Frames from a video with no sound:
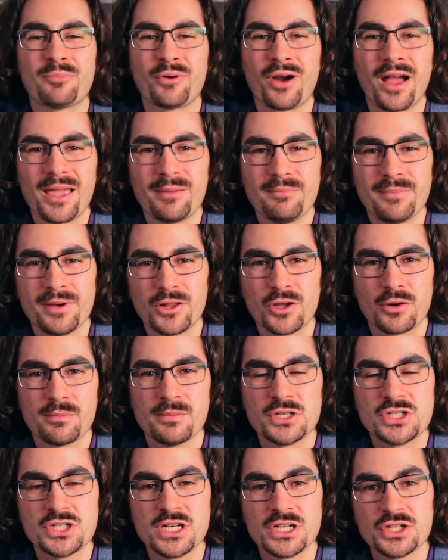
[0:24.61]
Brian Miller,
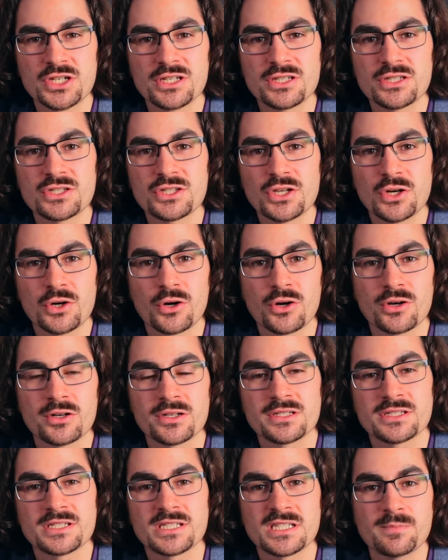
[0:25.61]
magician
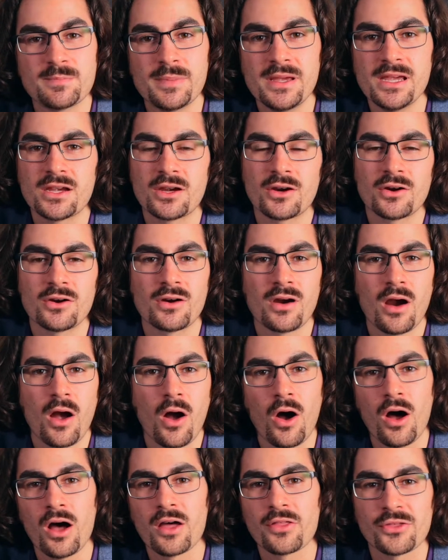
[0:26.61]
turned speaker,
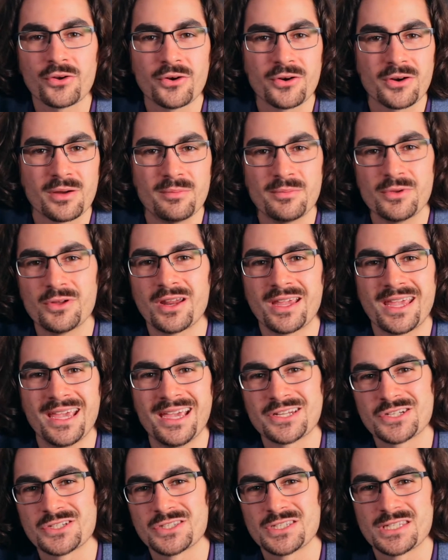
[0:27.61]
author,
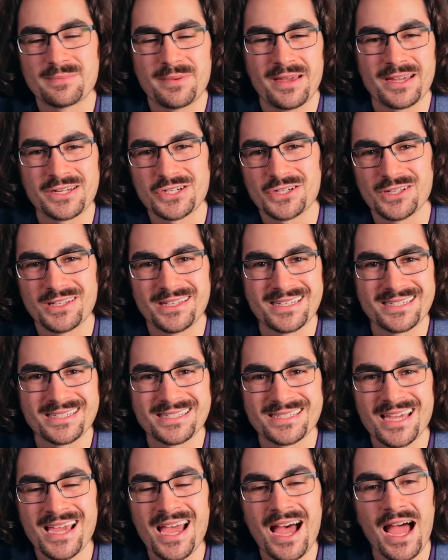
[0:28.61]
communication
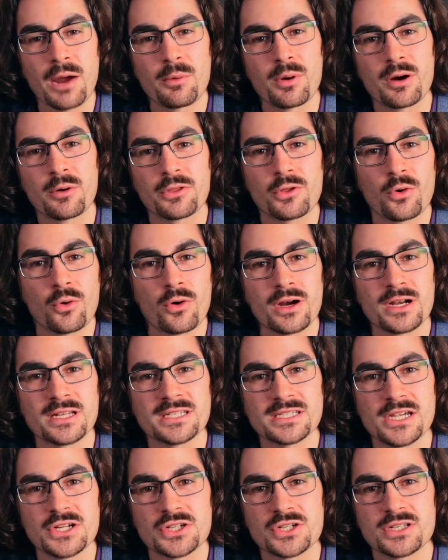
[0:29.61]
specialist. I work with
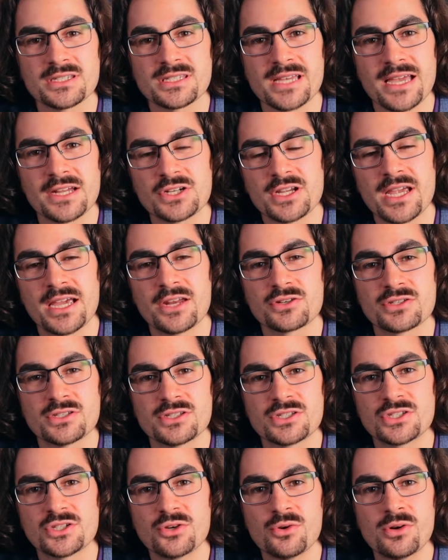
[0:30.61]
organizations, educators,
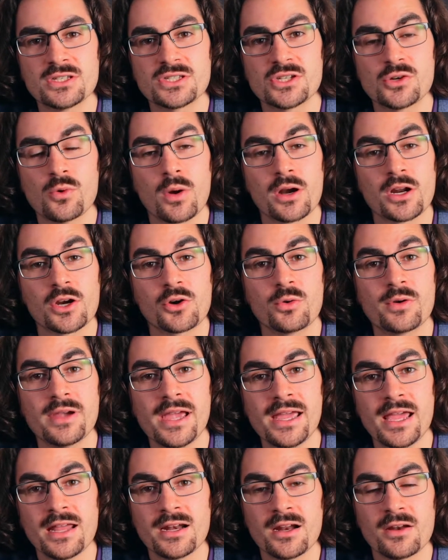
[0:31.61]
and students who want to
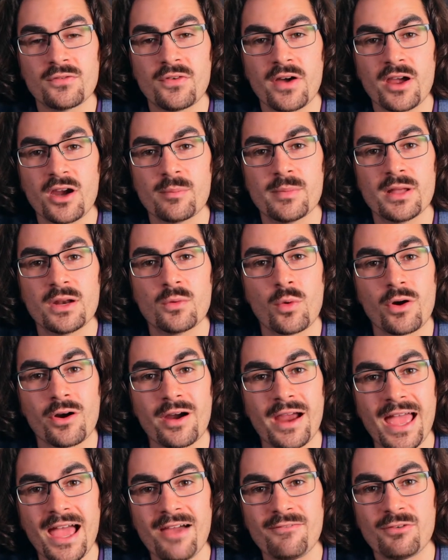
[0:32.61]
create an environment where
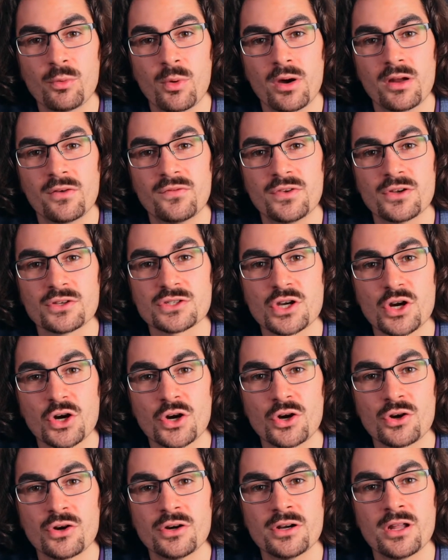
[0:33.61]
everyone feels
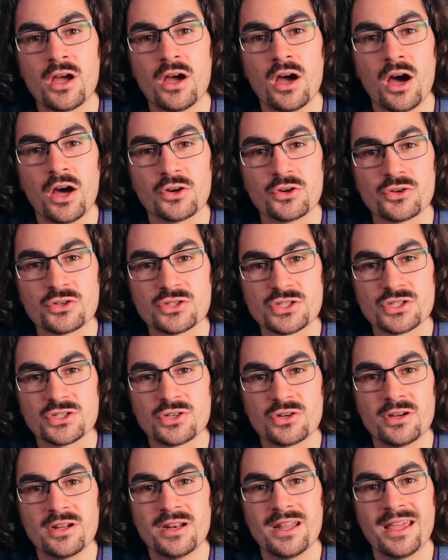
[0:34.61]
heard,
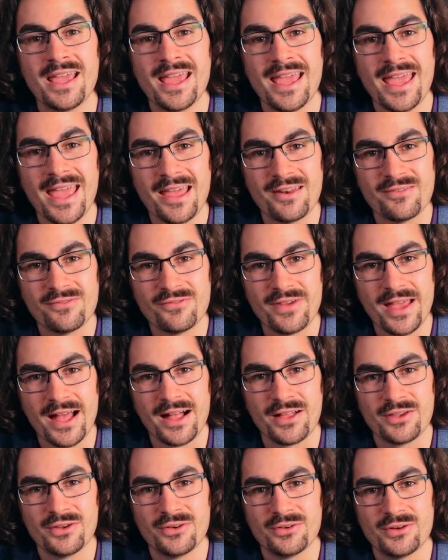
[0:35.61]
understood, and
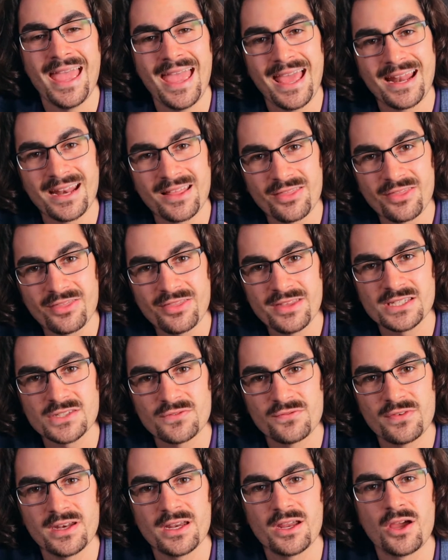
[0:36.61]
valued. And in this
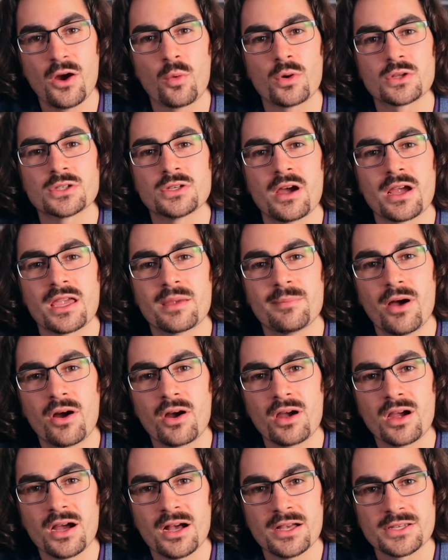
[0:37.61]
video, we're talking
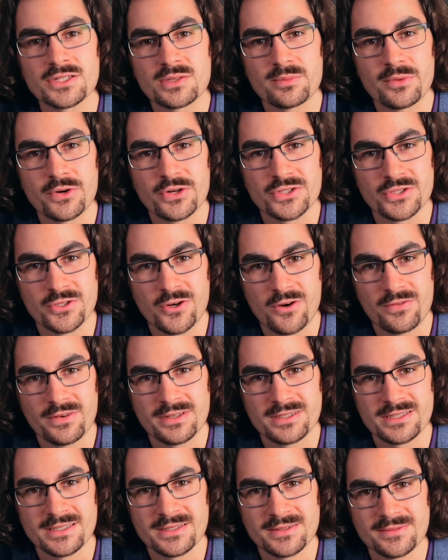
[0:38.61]
about customer
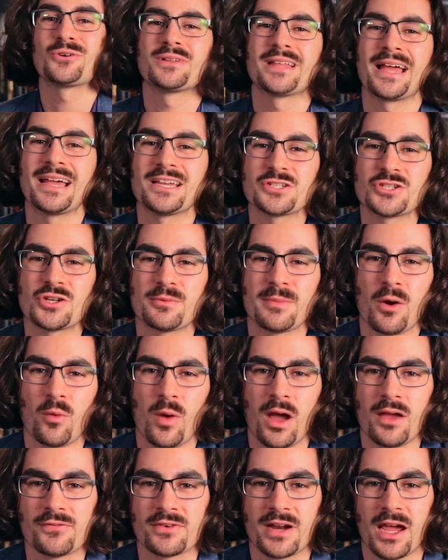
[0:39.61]
service. So last year, my
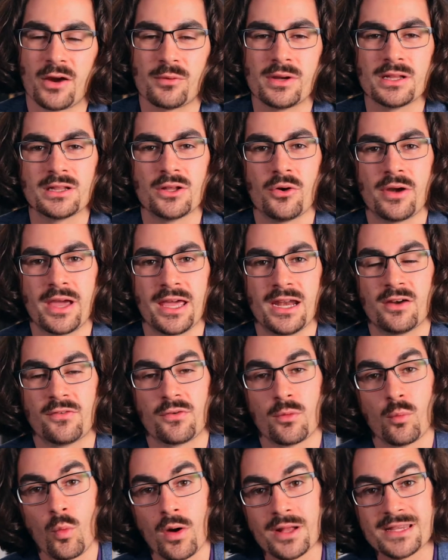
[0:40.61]
wife and I relocated
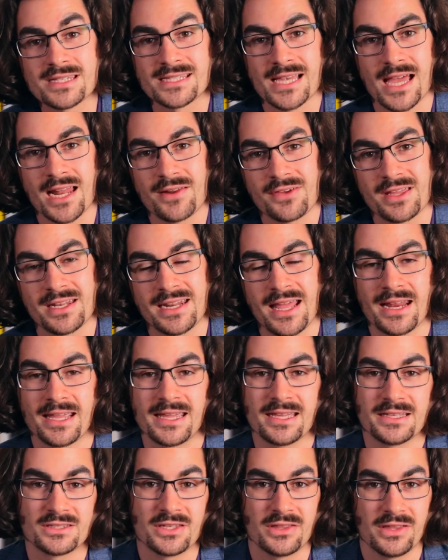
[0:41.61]
from one side of
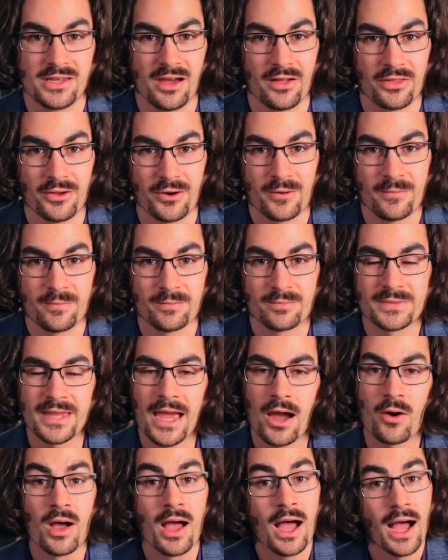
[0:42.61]
Connecticut to the other.
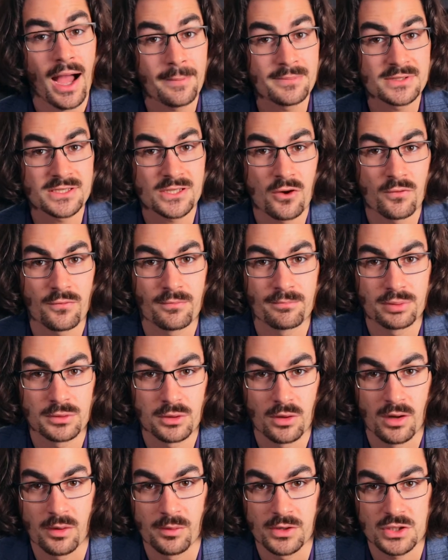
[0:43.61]
Now, I'm
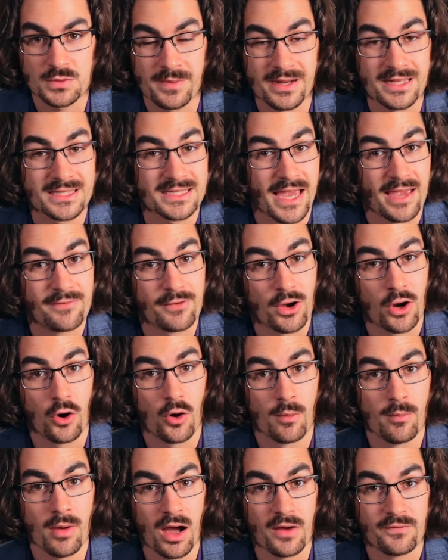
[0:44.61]
self-employed, which means I have a
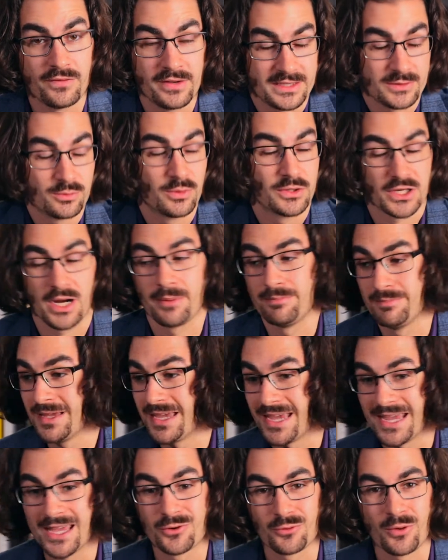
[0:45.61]
home office, which I'm
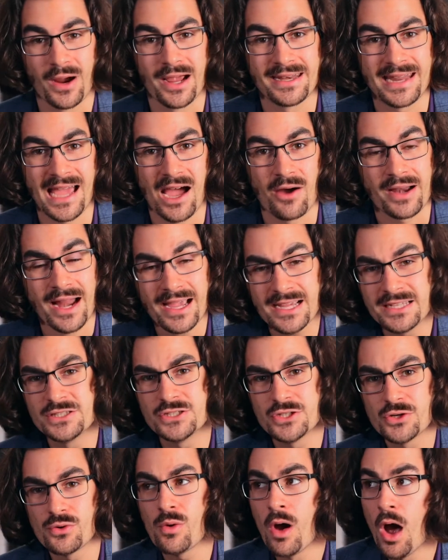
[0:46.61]
in right now, and I can
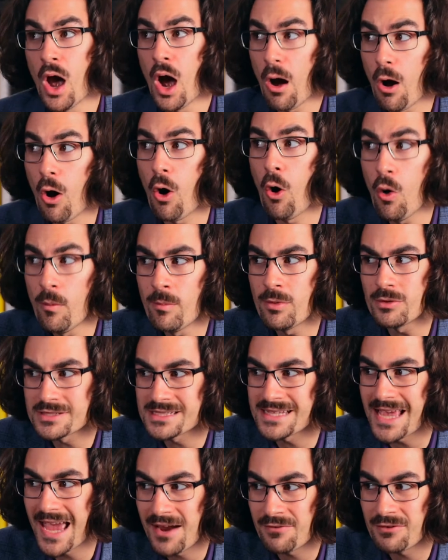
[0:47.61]
do
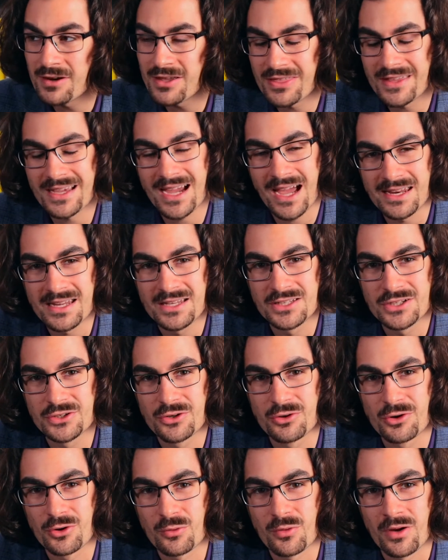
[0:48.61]
almost everything I need to
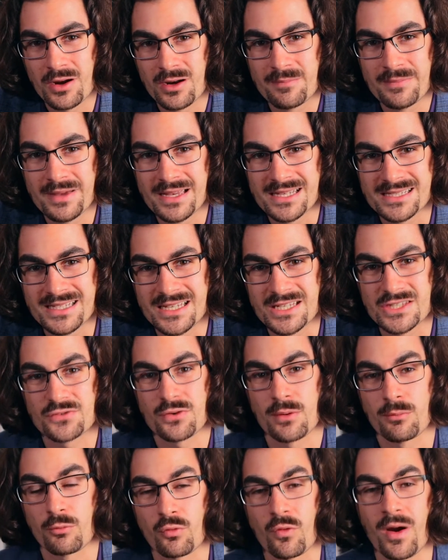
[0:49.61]
do to run a business
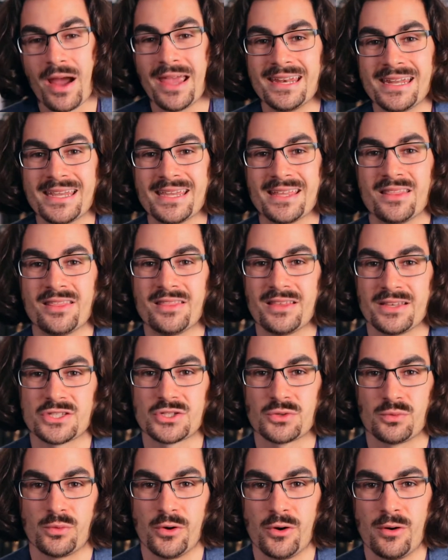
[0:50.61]
from right in
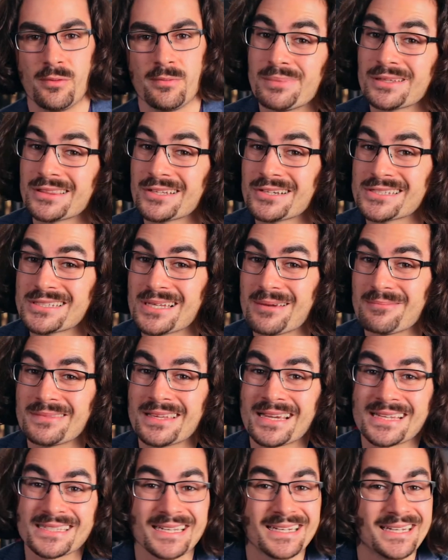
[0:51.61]
this room. But there's some
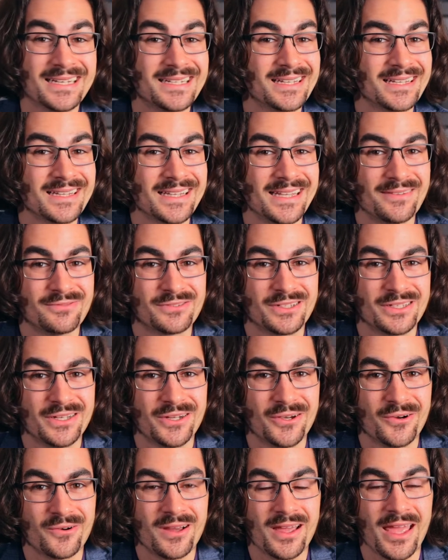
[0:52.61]
things I need to leave to
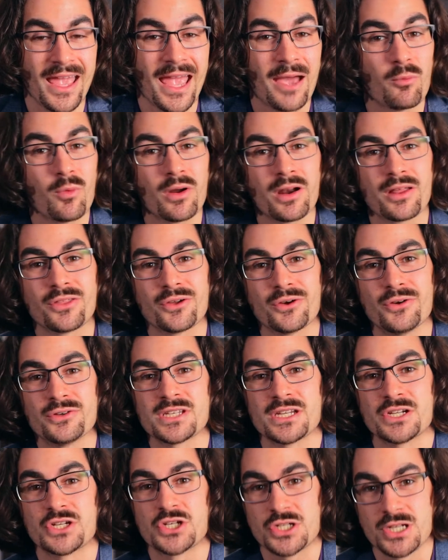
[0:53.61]
do, and one of those
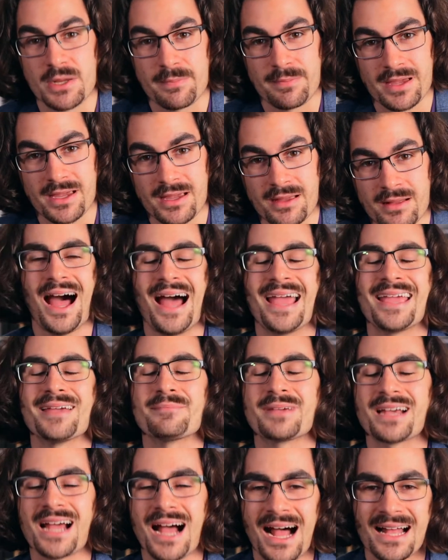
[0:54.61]
is shipping. I
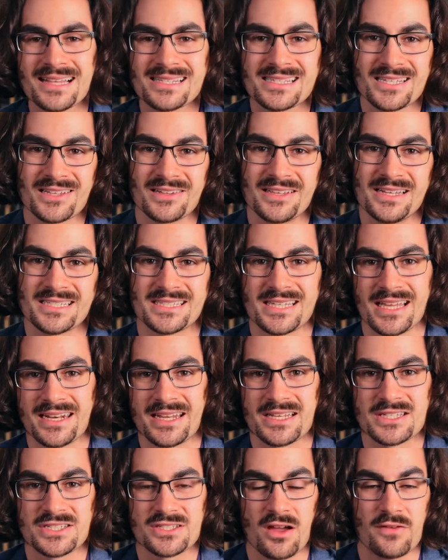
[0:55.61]
am constantly
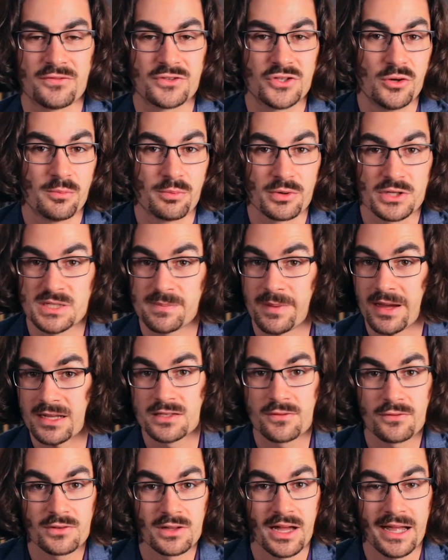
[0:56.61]
sending stuff to
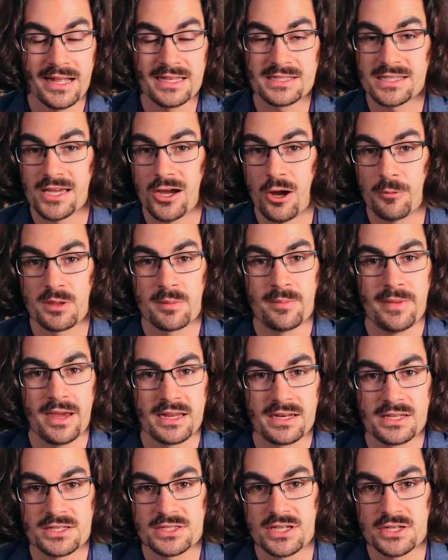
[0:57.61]
prospective clients to help them make
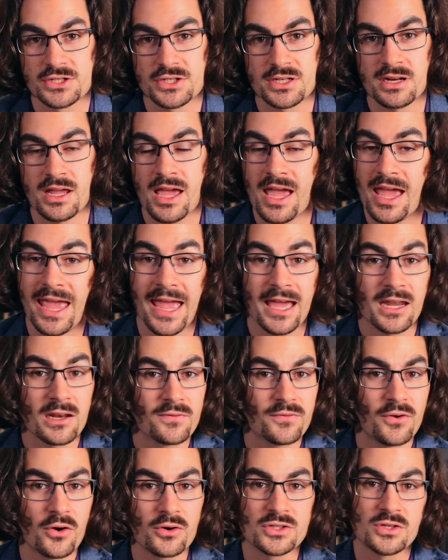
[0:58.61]
a decision, and to
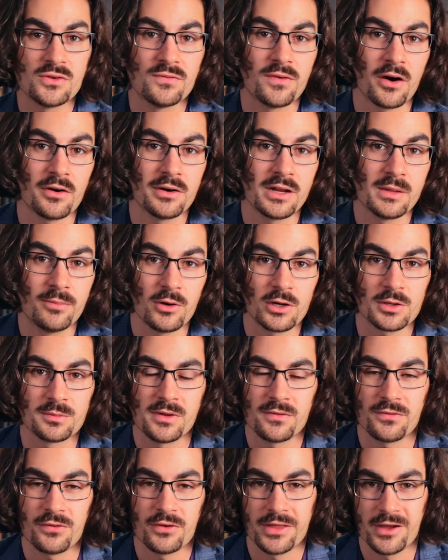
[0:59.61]
folks who've already booked
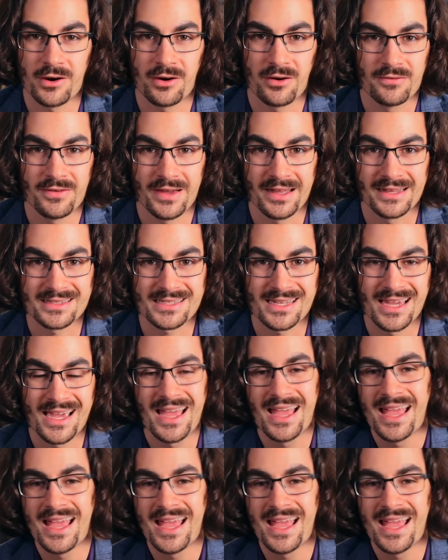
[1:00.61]
me for their event.